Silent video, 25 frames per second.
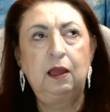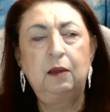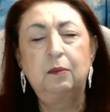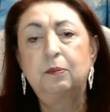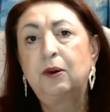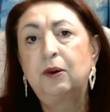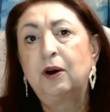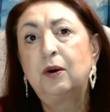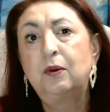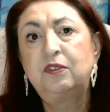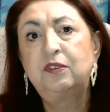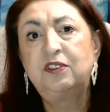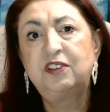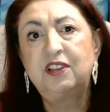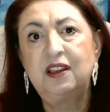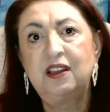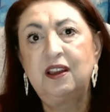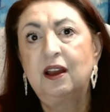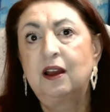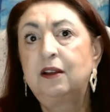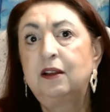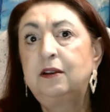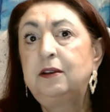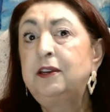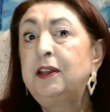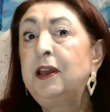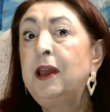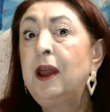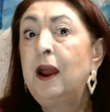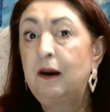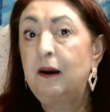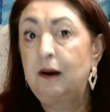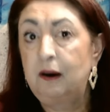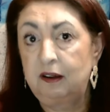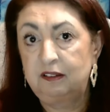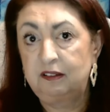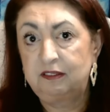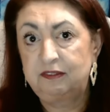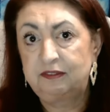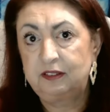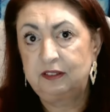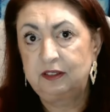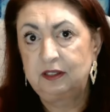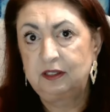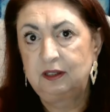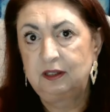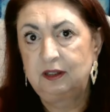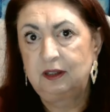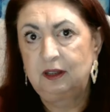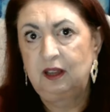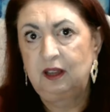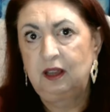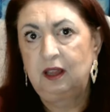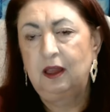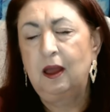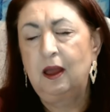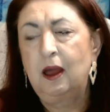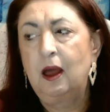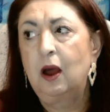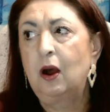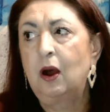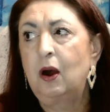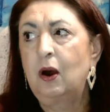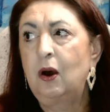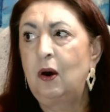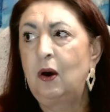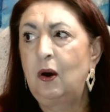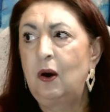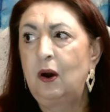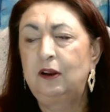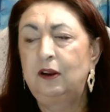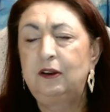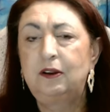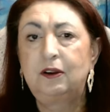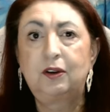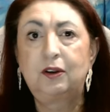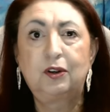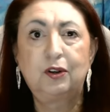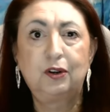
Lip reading: imposing a tariff on